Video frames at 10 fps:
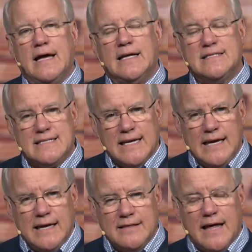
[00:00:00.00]
And
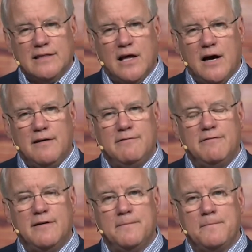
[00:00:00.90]
seeing that
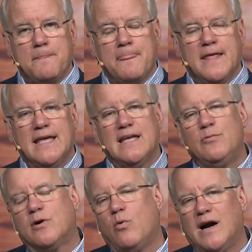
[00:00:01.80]
love, it
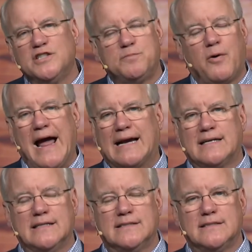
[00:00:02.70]
requires
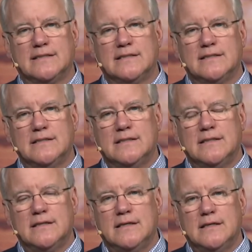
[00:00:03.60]
practice.
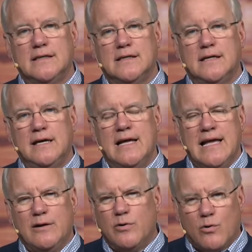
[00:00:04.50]

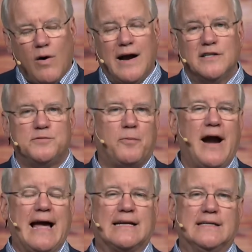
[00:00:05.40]
It requires
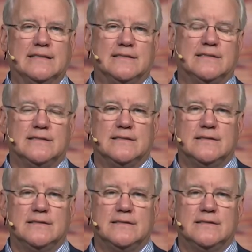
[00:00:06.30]
practice.